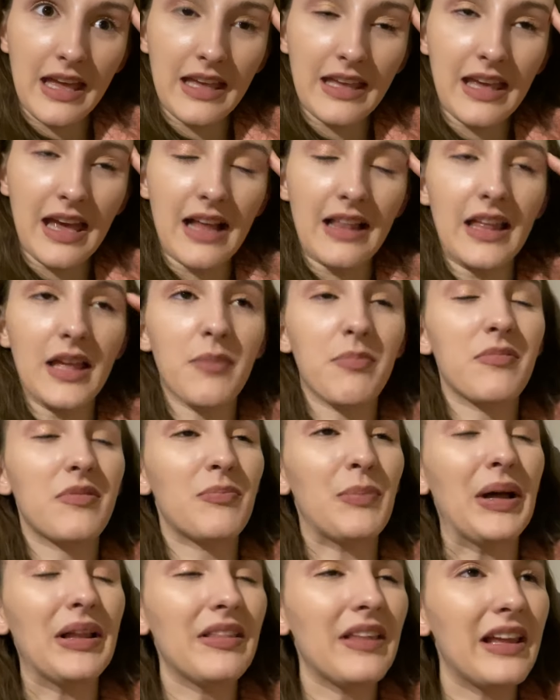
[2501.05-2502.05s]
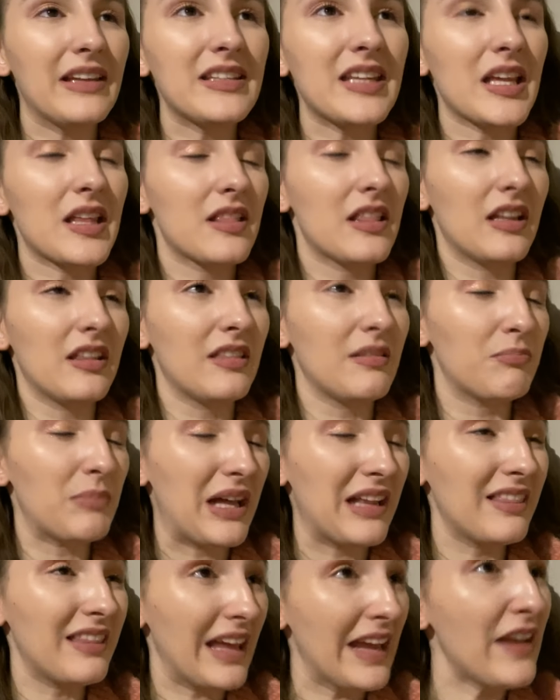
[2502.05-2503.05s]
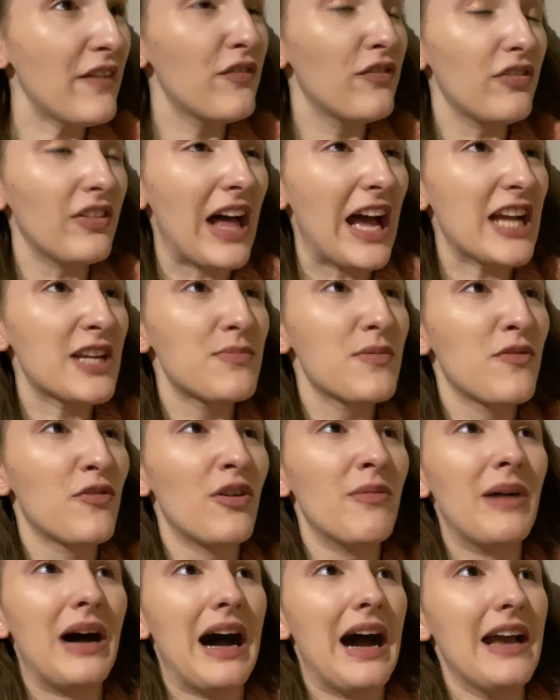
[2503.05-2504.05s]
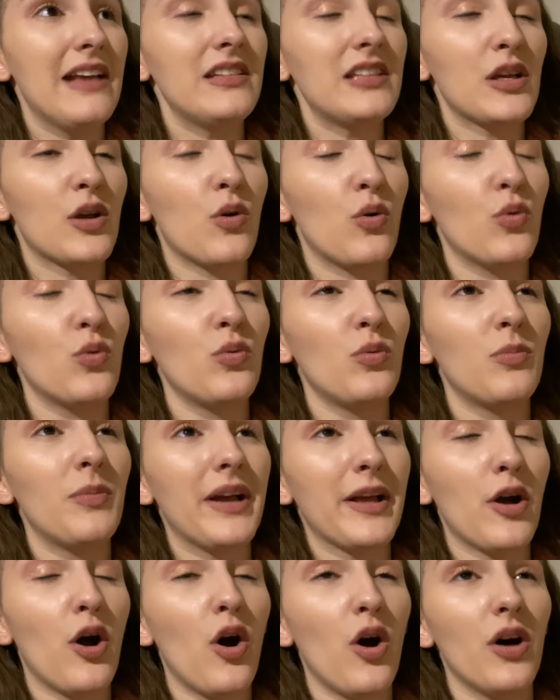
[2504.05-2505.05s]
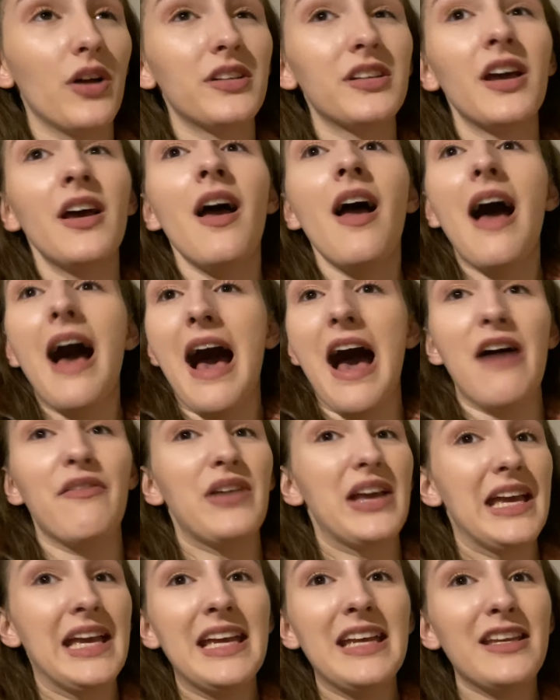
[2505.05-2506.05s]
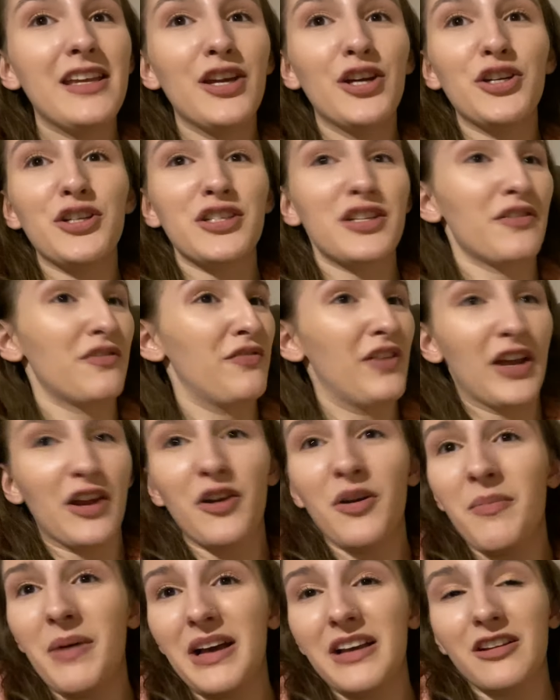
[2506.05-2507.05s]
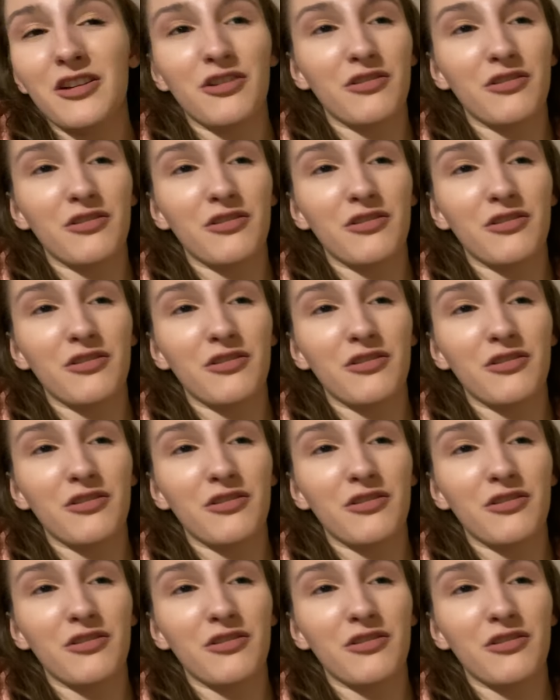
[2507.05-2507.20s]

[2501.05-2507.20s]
Yeah, like, it's like my life flashed before my eyes. Like, oh my God, I have 8 years to figure my